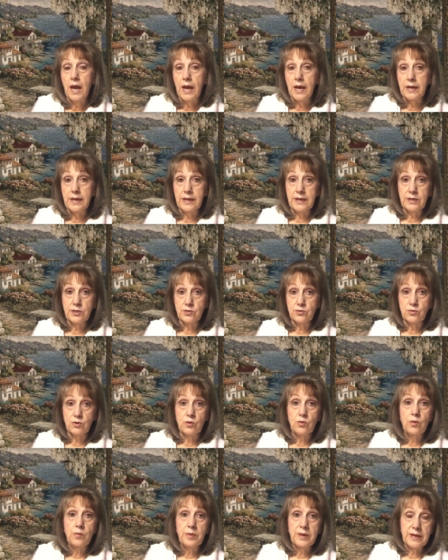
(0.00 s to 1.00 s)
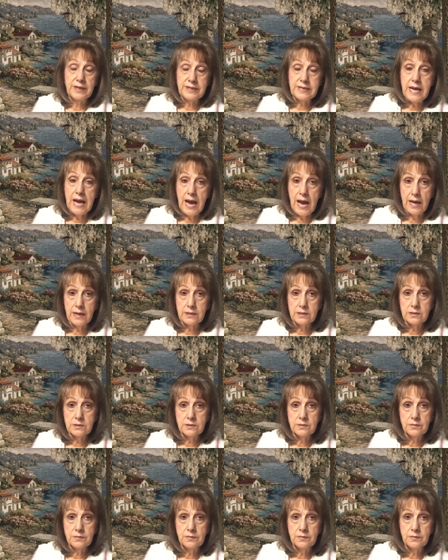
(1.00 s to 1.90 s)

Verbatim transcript: And Israel will be attacked.